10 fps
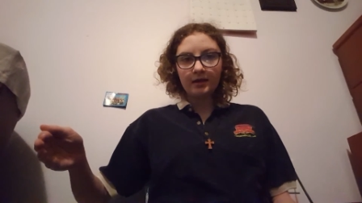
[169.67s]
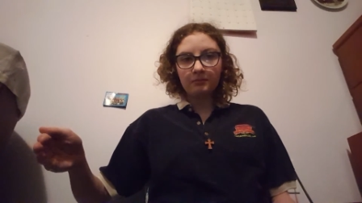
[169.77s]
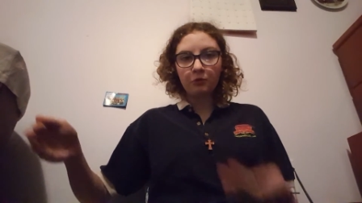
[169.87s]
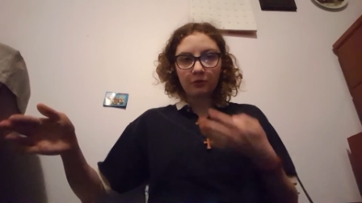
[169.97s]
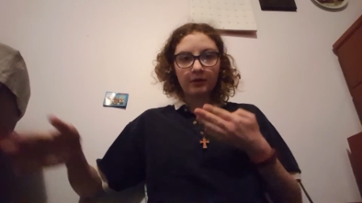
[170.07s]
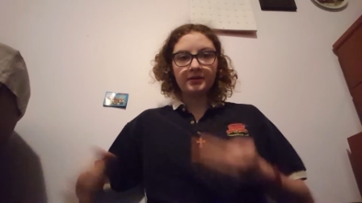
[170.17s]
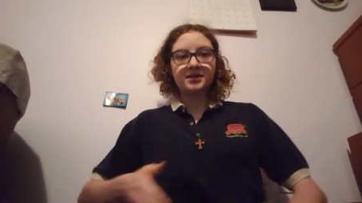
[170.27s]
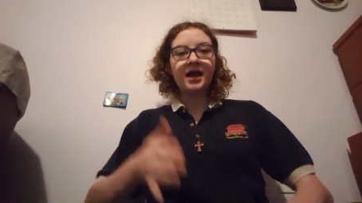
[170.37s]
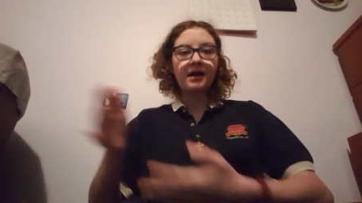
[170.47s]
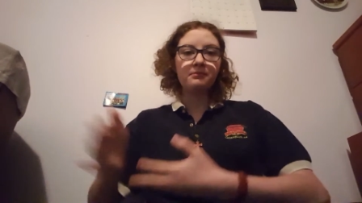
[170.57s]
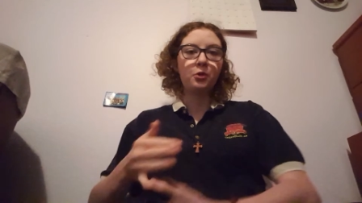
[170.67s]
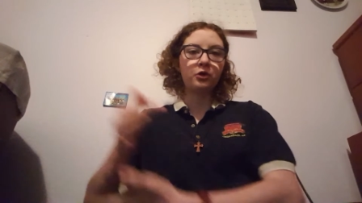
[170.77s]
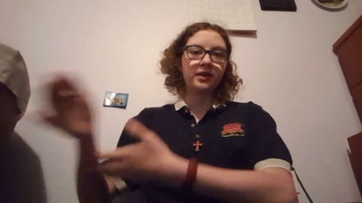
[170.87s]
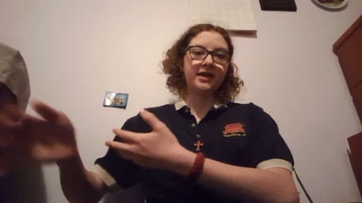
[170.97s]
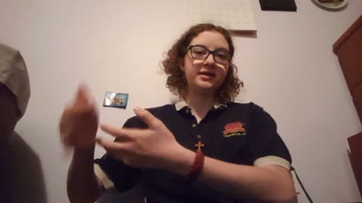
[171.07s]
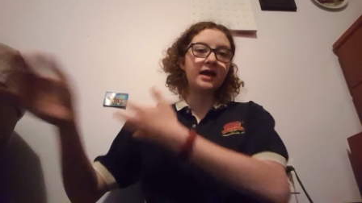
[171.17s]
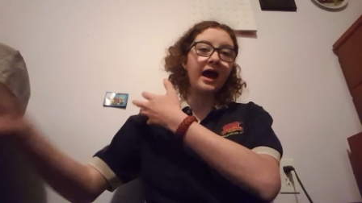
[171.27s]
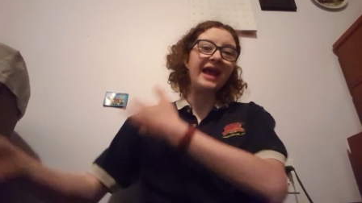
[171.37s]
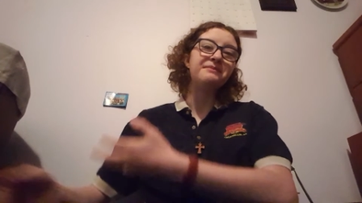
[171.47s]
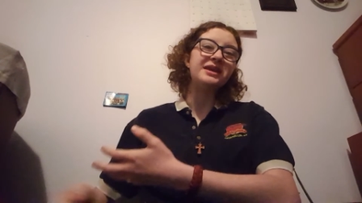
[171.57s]
More
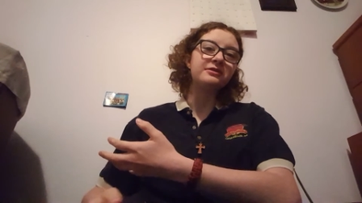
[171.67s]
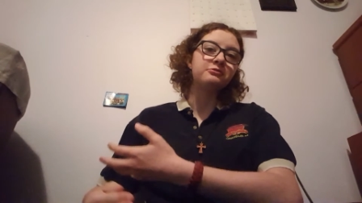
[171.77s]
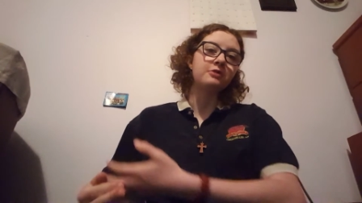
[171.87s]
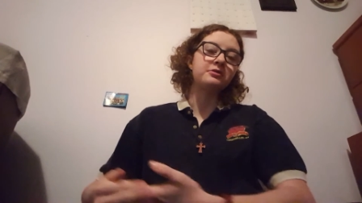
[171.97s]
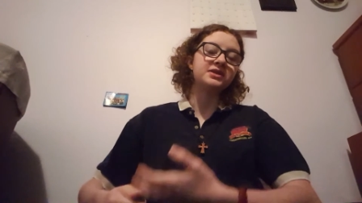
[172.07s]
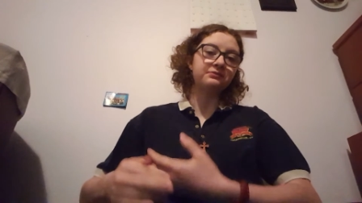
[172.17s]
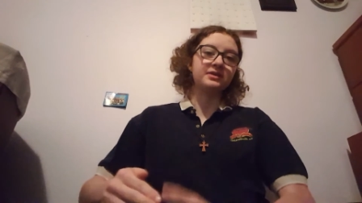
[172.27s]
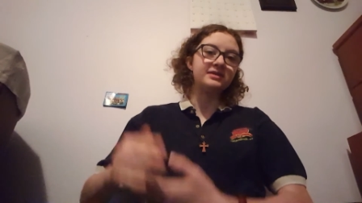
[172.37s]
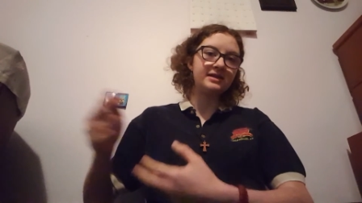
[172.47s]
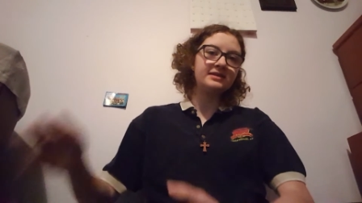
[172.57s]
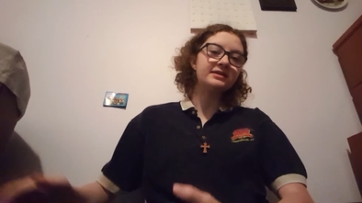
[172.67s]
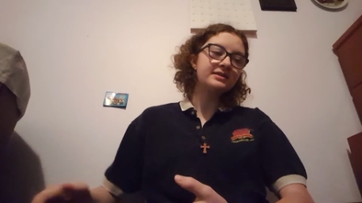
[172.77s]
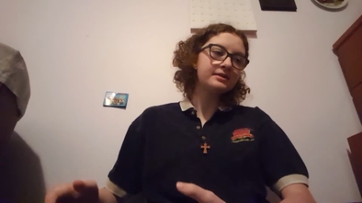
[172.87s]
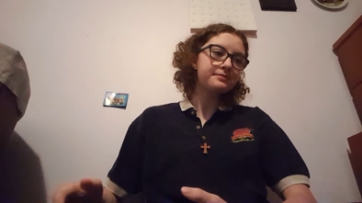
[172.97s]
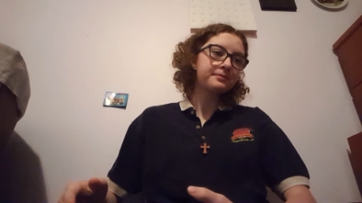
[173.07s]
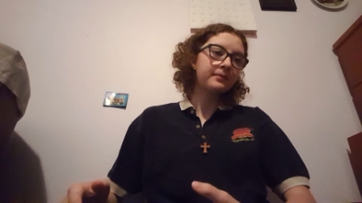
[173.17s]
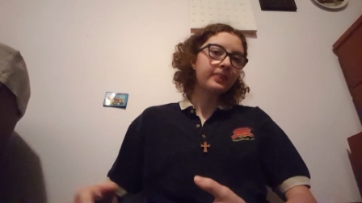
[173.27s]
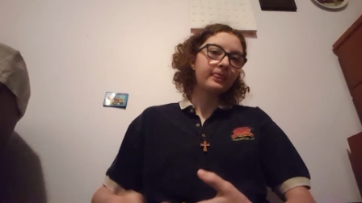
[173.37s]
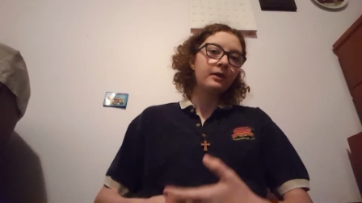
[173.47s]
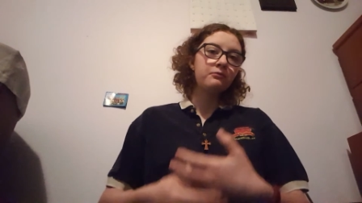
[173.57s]
time throughout different seasons.
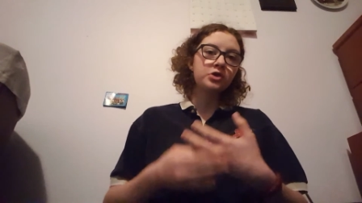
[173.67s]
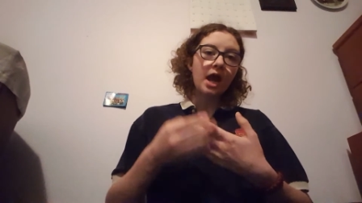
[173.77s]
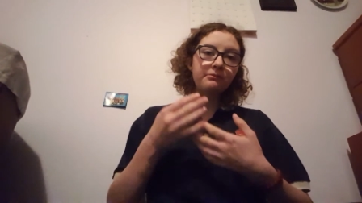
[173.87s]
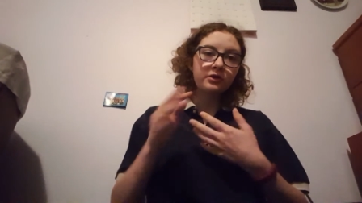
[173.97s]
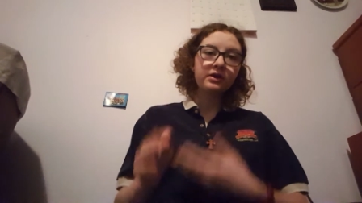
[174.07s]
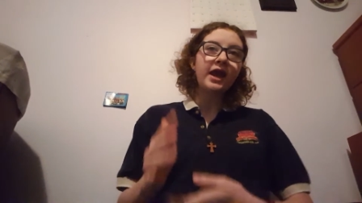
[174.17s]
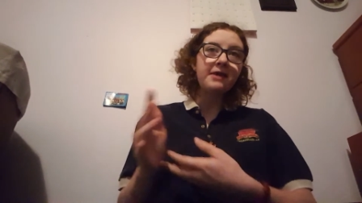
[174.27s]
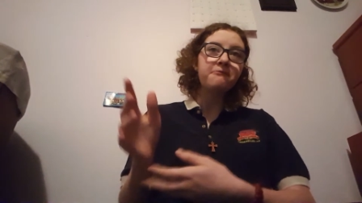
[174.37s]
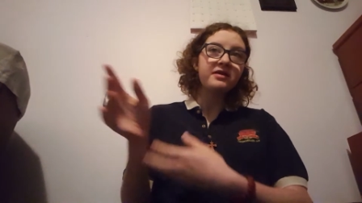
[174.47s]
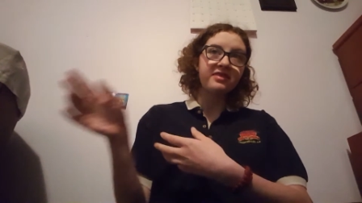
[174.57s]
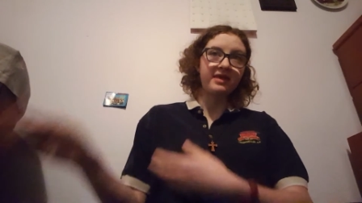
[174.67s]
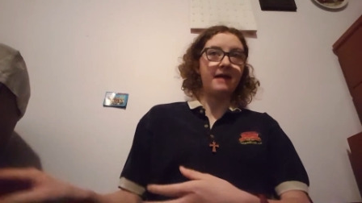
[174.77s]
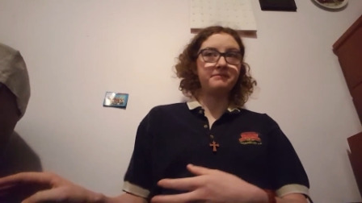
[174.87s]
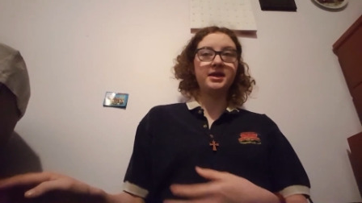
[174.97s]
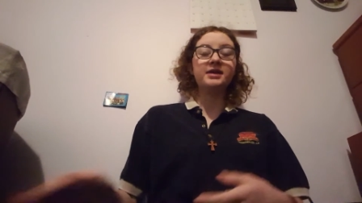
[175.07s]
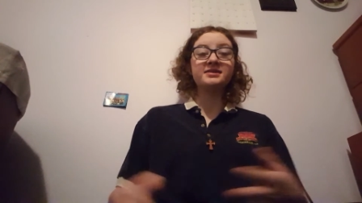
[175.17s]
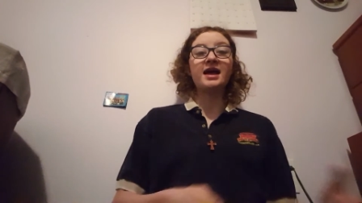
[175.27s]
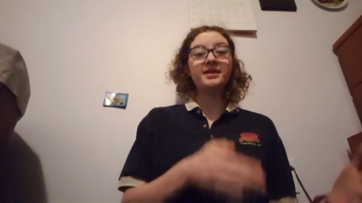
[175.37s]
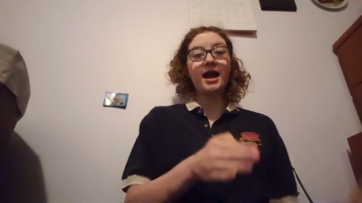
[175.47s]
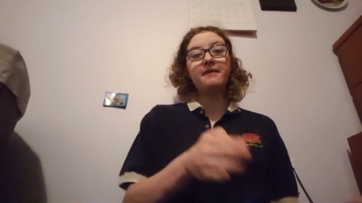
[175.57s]
Which I'm okay with that. Because
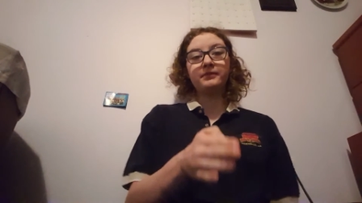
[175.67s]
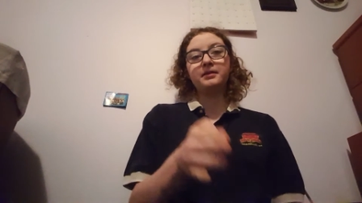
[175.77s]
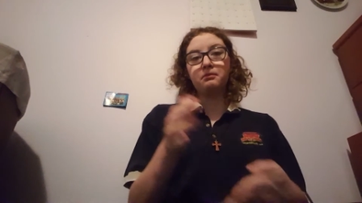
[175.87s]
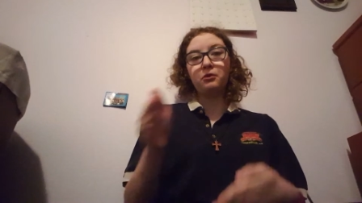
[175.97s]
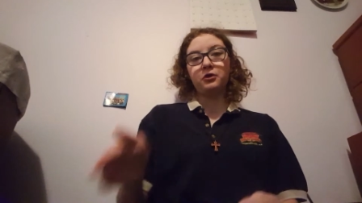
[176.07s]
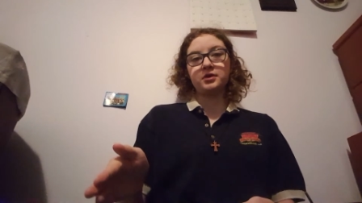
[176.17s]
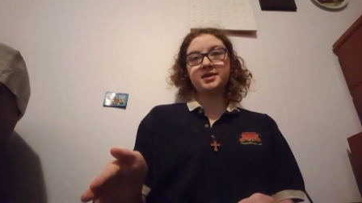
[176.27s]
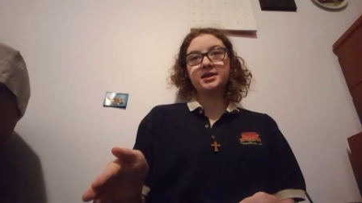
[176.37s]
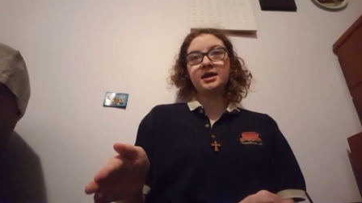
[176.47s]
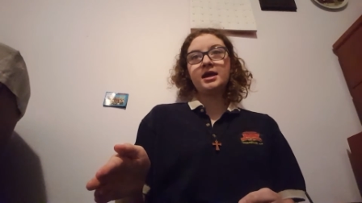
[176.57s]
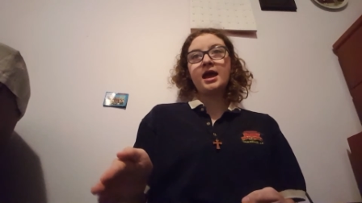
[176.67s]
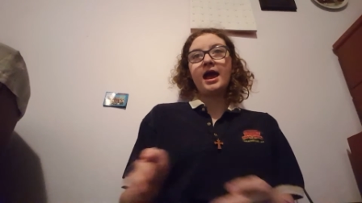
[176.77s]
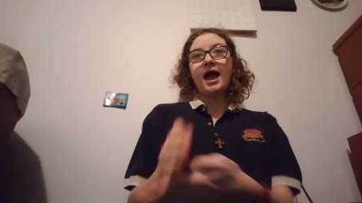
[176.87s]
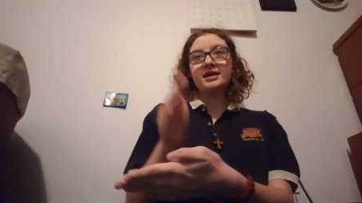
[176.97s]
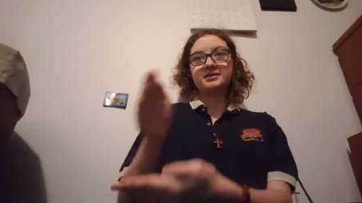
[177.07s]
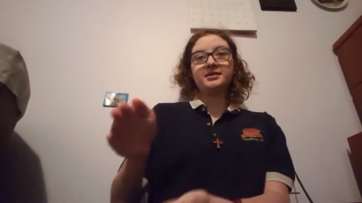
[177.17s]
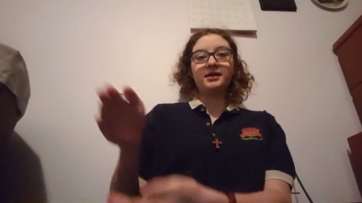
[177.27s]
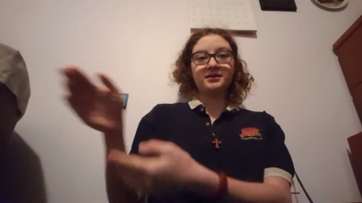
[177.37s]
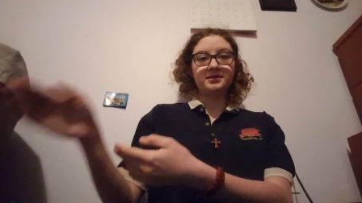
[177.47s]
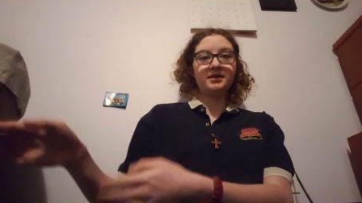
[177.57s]
that timeline works. As
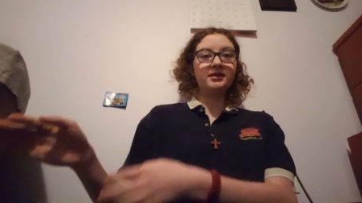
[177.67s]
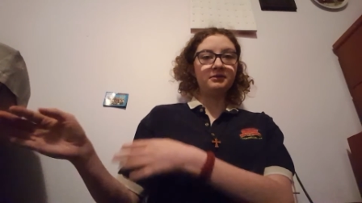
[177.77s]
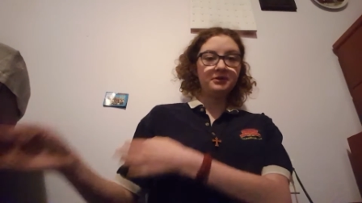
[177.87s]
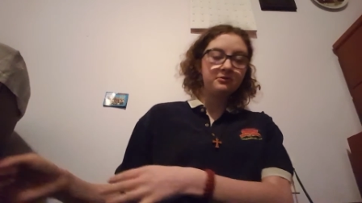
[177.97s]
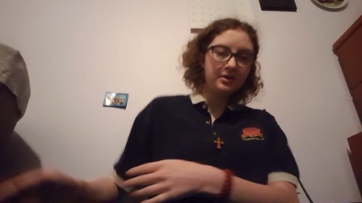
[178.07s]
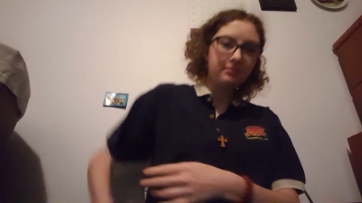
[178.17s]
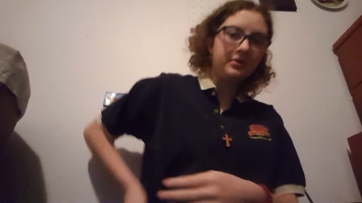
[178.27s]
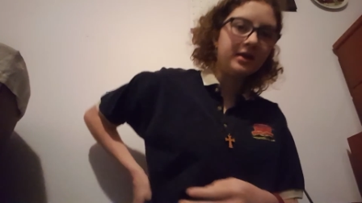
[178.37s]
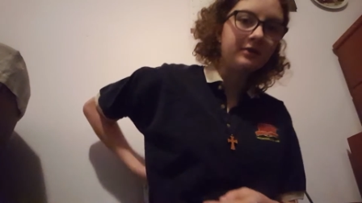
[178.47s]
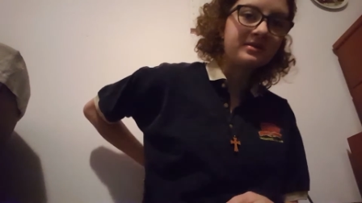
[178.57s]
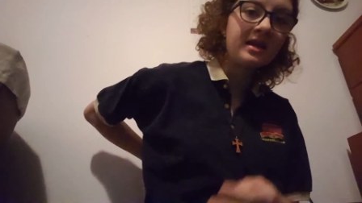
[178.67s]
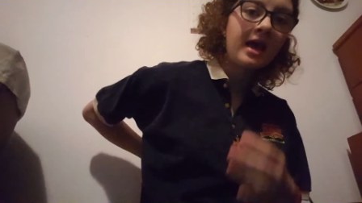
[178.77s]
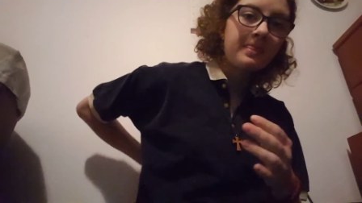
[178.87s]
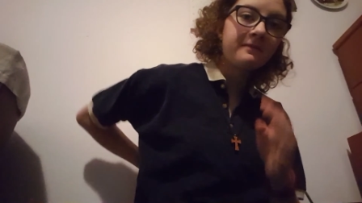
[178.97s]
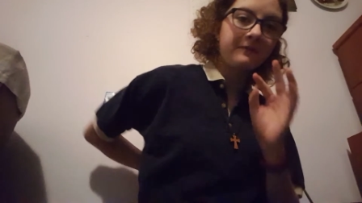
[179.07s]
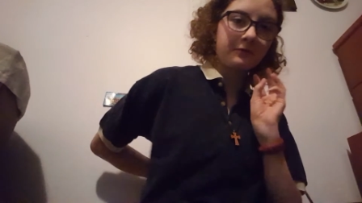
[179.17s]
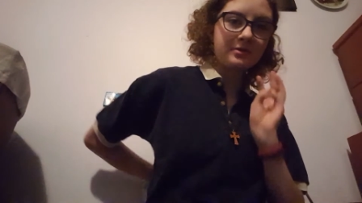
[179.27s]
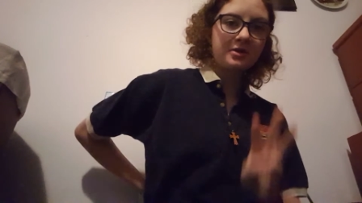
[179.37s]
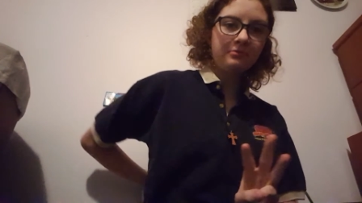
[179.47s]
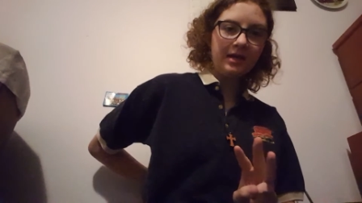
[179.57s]
does in the reunion videos, the
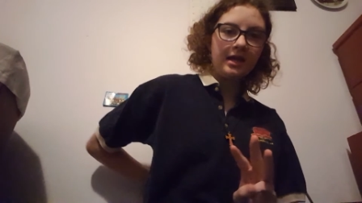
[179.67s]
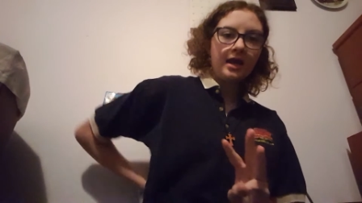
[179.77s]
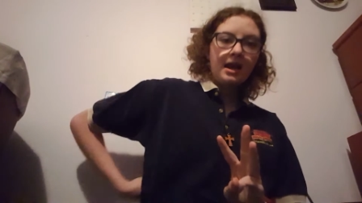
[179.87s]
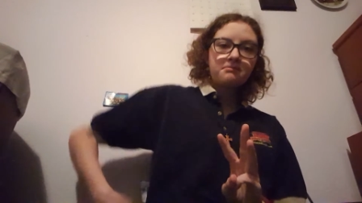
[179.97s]
first 3.